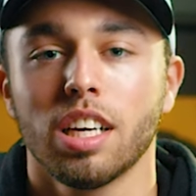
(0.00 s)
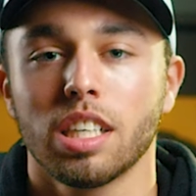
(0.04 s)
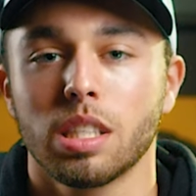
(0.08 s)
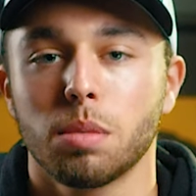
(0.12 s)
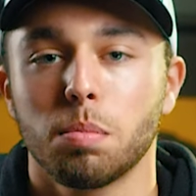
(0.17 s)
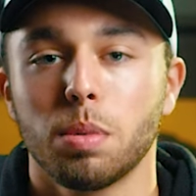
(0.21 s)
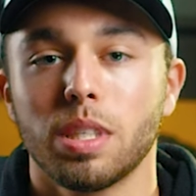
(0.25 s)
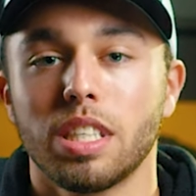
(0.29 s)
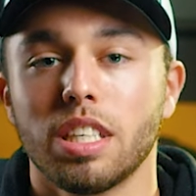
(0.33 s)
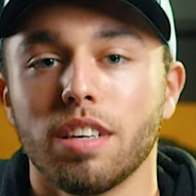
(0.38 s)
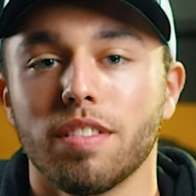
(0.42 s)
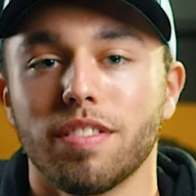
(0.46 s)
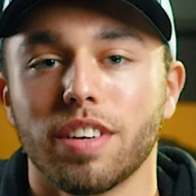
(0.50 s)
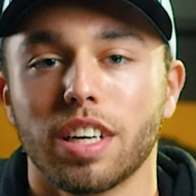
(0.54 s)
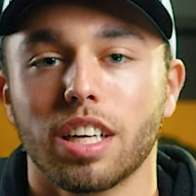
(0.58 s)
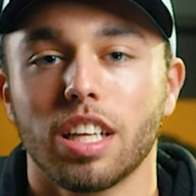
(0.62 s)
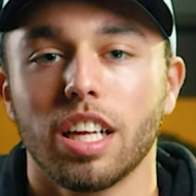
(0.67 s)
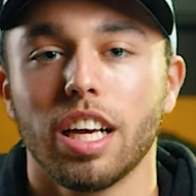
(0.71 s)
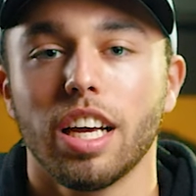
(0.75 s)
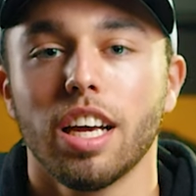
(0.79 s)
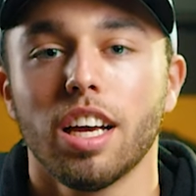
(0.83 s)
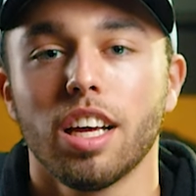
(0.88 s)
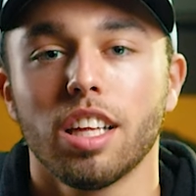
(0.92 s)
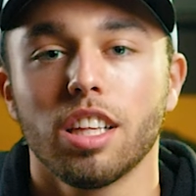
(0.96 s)

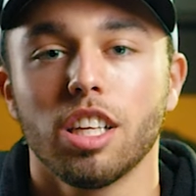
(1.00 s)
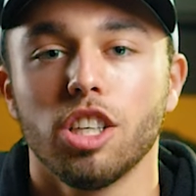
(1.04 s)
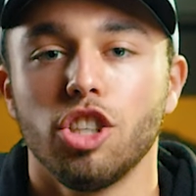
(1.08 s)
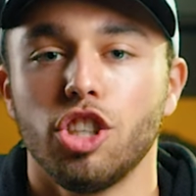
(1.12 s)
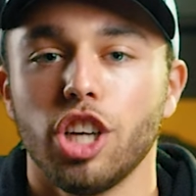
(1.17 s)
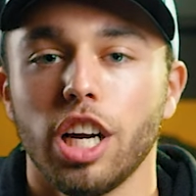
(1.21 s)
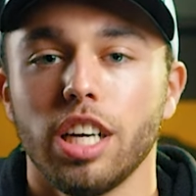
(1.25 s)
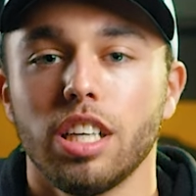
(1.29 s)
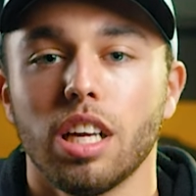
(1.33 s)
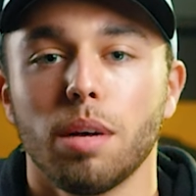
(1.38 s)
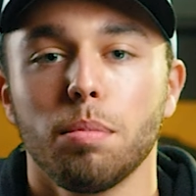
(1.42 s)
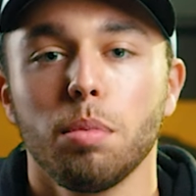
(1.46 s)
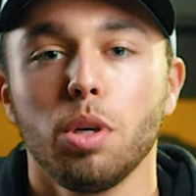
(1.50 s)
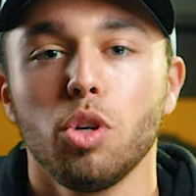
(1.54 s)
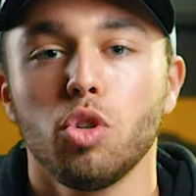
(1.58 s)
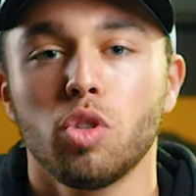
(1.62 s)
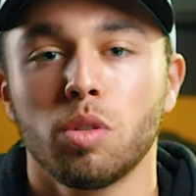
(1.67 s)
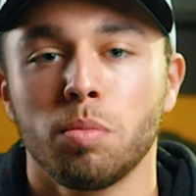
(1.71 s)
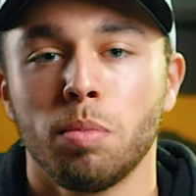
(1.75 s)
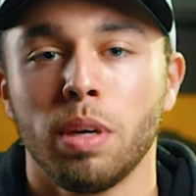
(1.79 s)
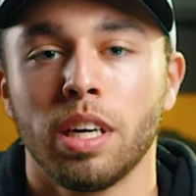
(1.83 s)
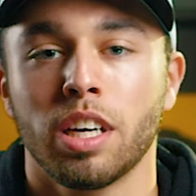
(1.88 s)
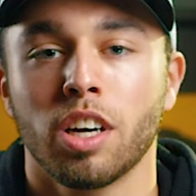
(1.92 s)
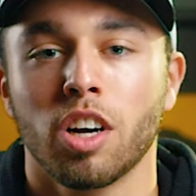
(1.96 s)
specifically the JW
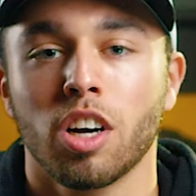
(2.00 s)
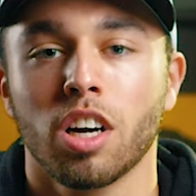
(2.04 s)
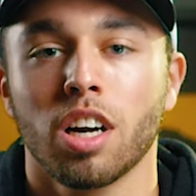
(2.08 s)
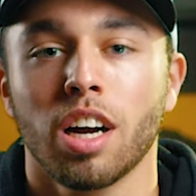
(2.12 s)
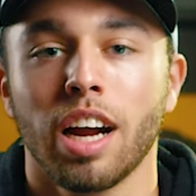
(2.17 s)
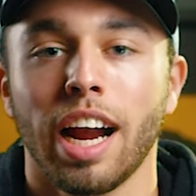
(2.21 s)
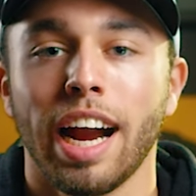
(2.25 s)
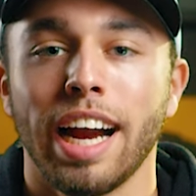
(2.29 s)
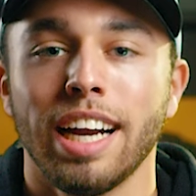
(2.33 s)
Speaker